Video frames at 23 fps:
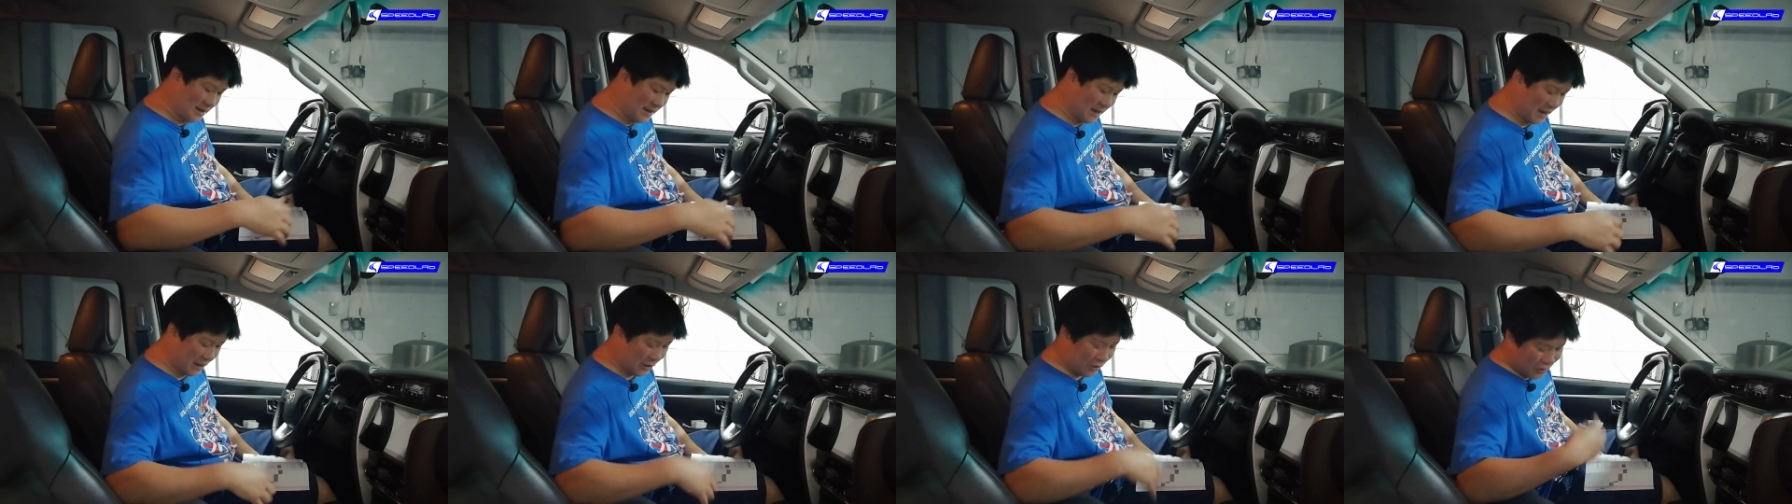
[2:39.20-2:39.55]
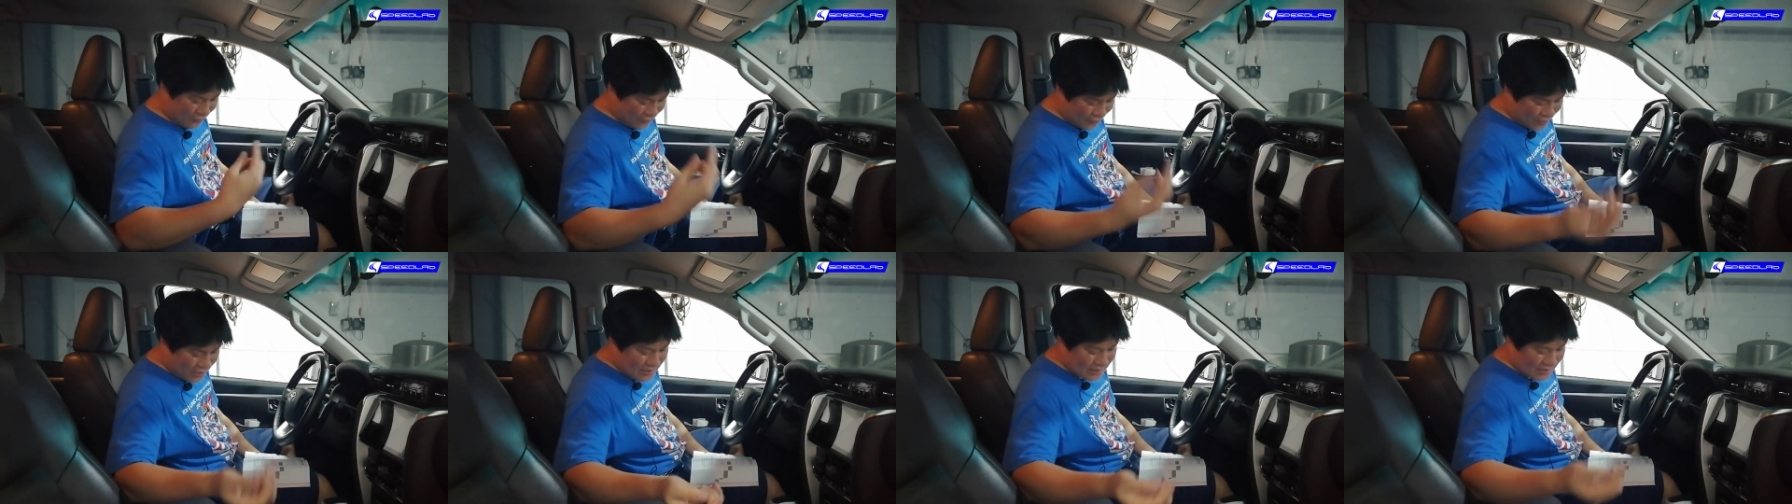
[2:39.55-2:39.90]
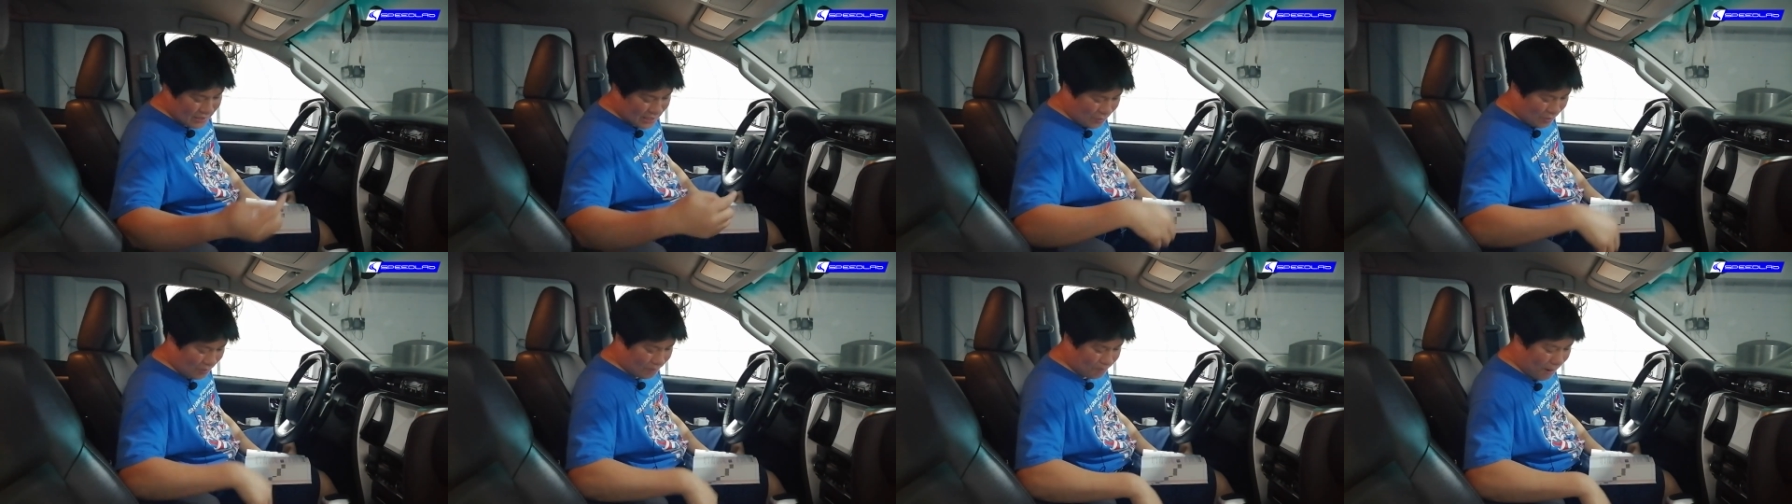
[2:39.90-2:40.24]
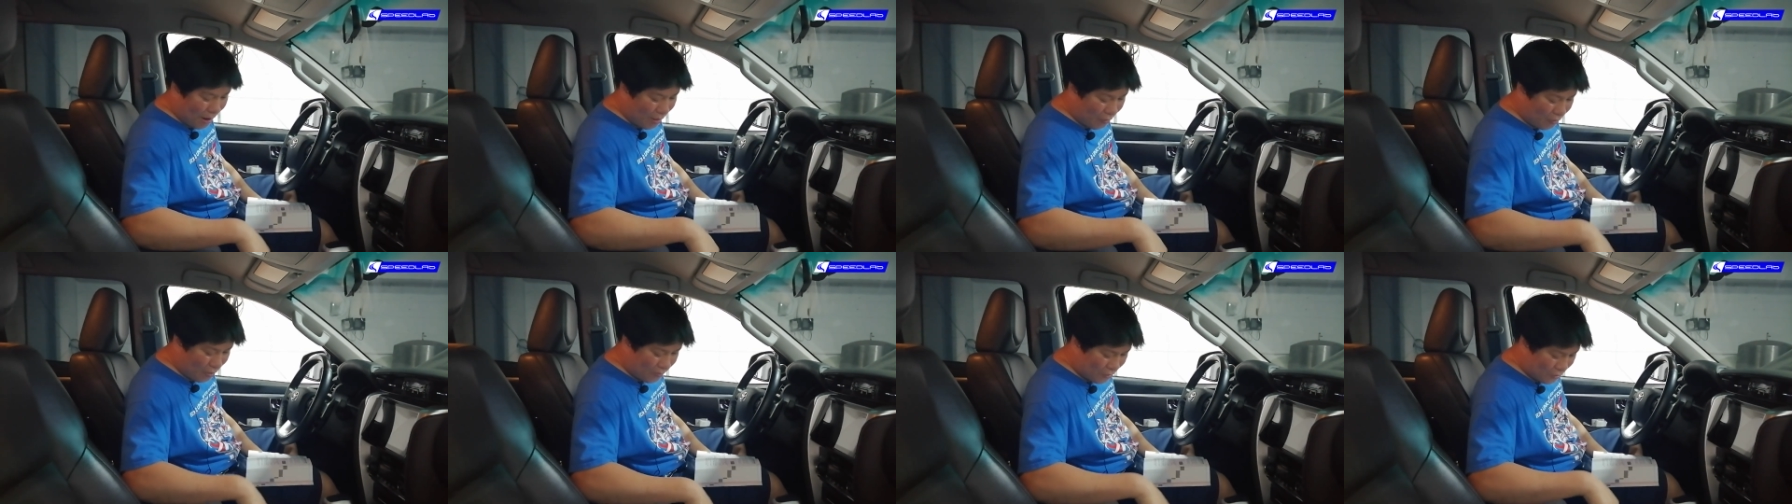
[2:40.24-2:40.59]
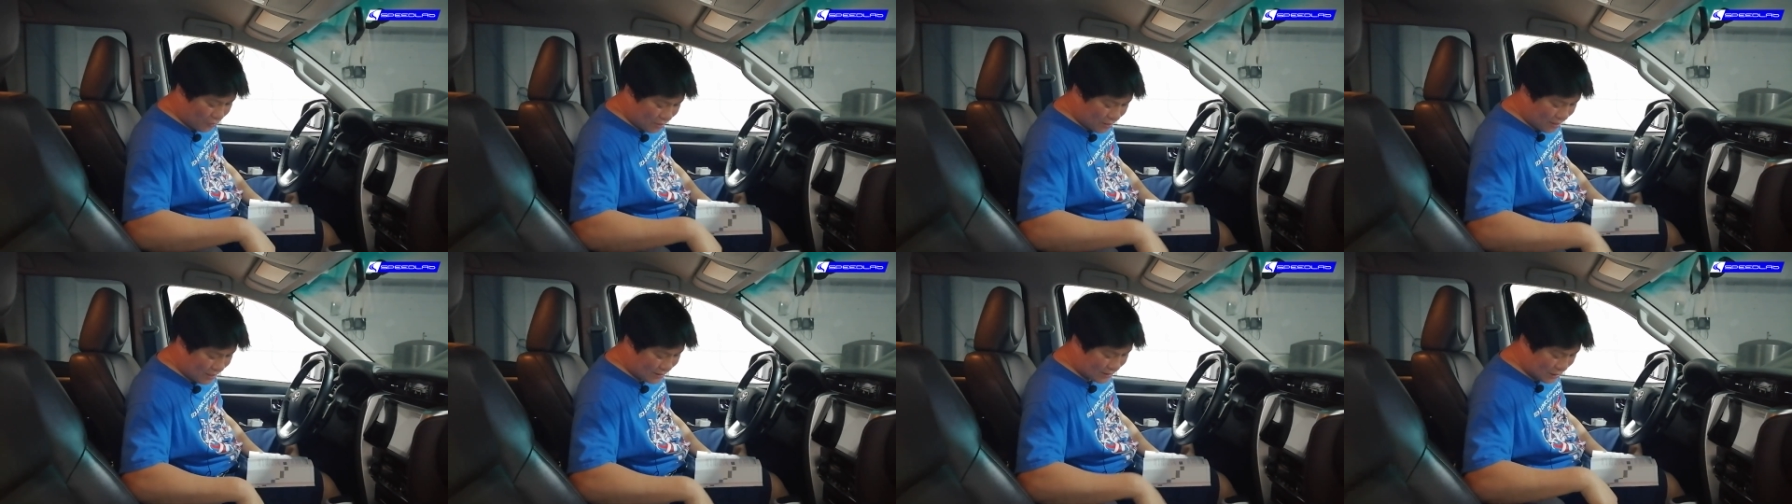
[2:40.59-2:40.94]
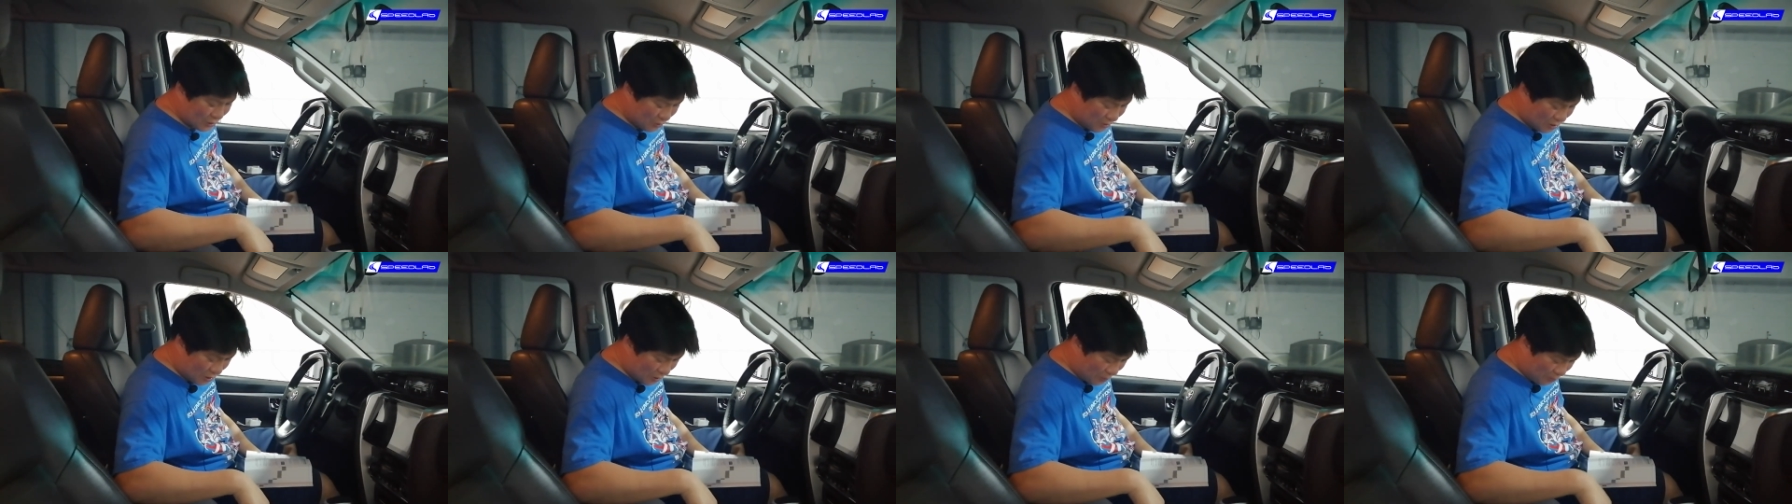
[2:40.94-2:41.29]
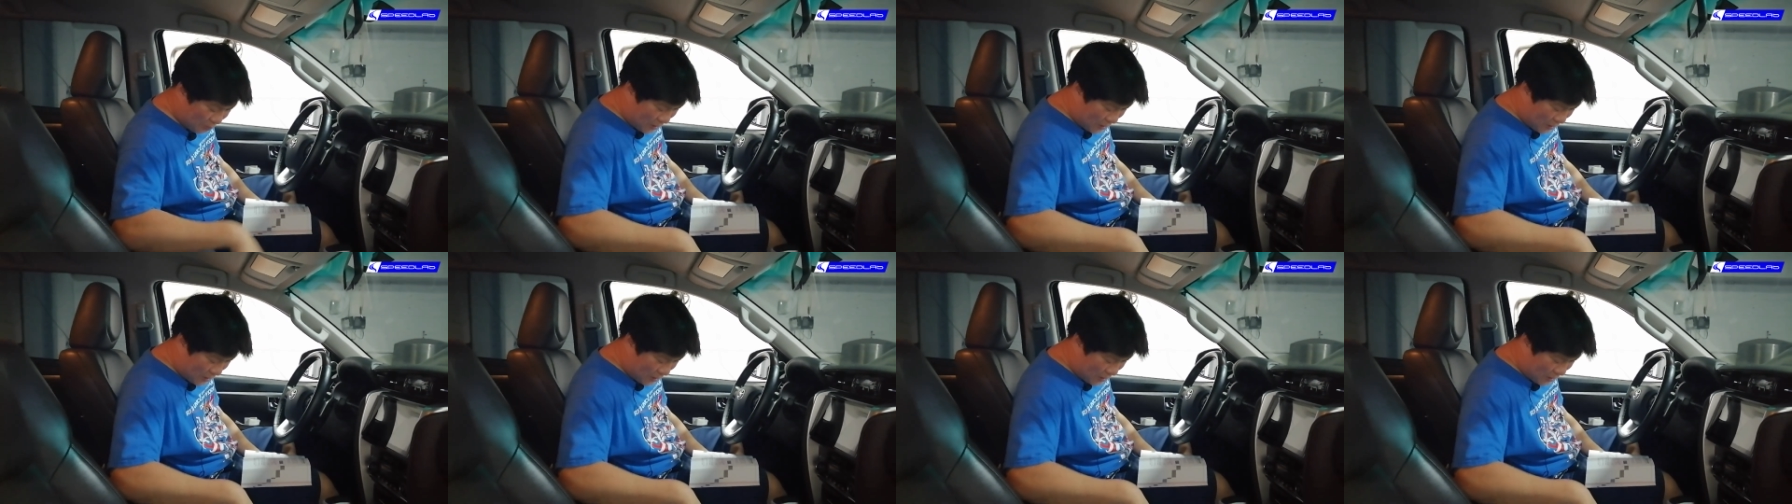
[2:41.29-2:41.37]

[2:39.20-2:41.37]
And conversely, what power mode does is when you